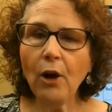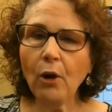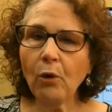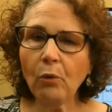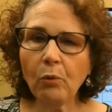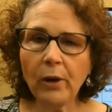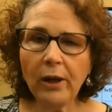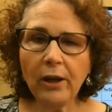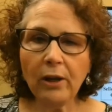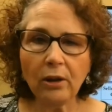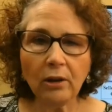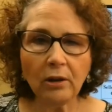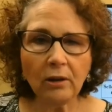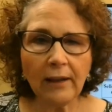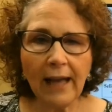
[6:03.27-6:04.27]

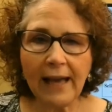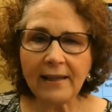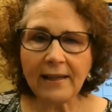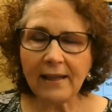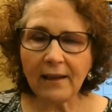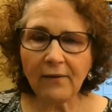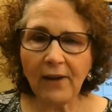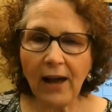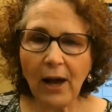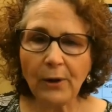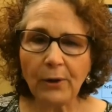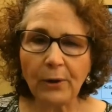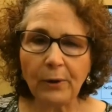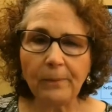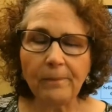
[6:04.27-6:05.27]
real lasting
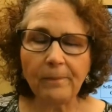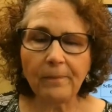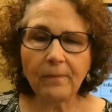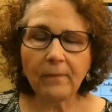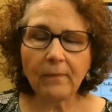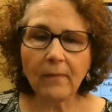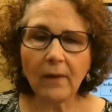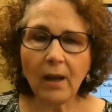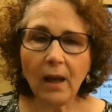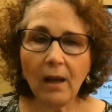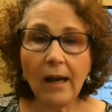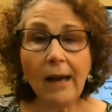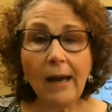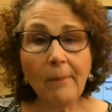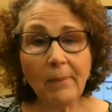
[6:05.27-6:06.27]
value.
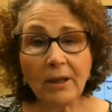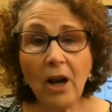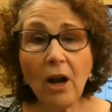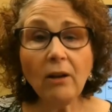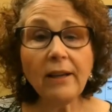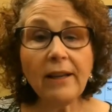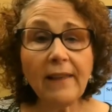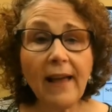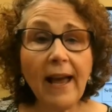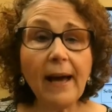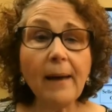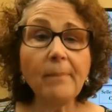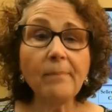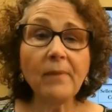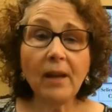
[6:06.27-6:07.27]
But not only
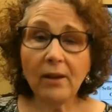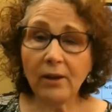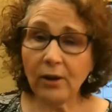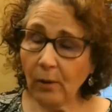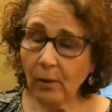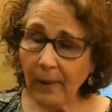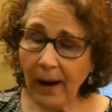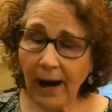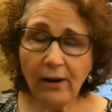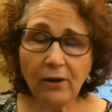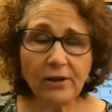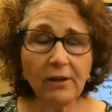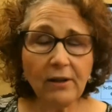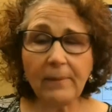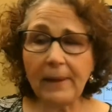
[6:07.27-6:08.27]
that, buyers
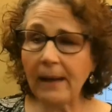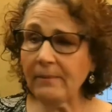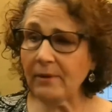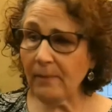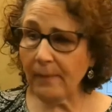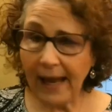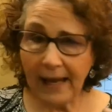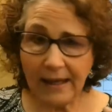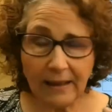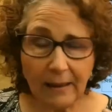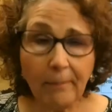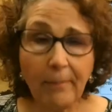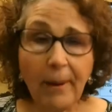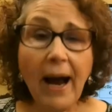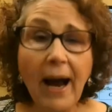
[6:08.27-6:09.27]
have become demanding.
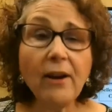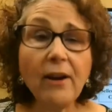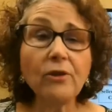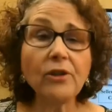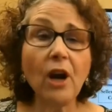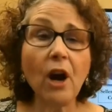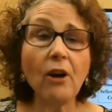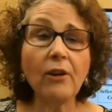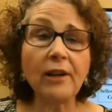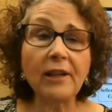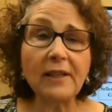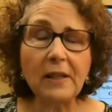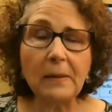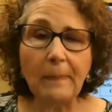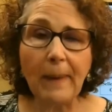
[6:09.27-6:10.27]
Buyers are
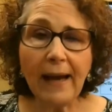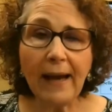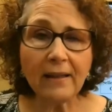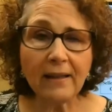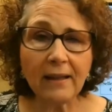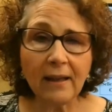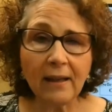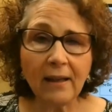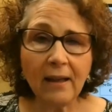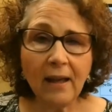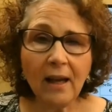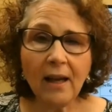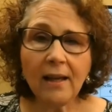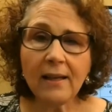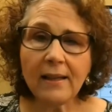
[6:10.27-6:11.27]
expecting
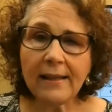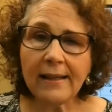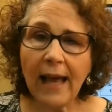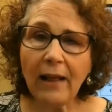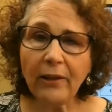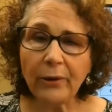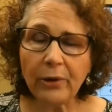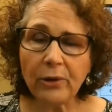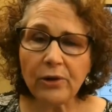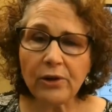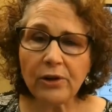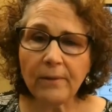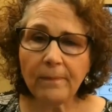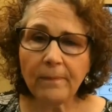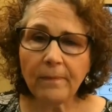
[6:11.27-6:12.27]

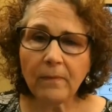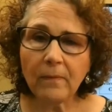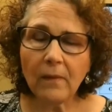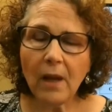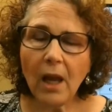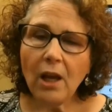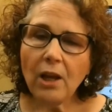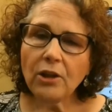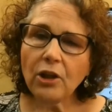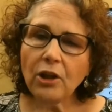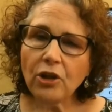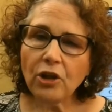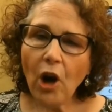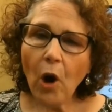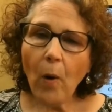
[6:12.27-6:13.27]
sellers to
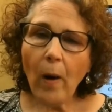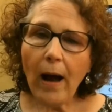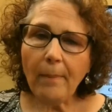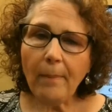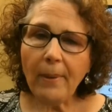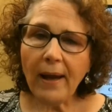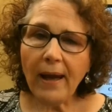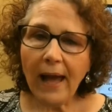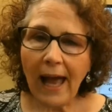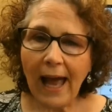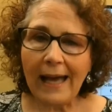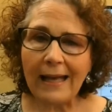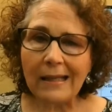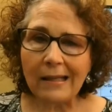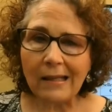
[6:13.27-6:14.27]
show up
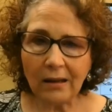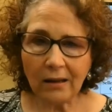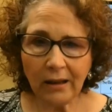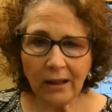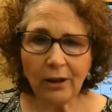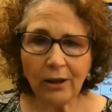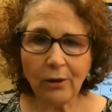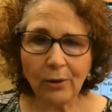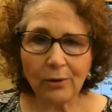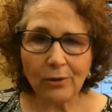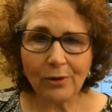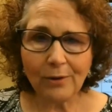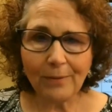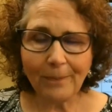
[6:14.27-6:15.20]
as leaders.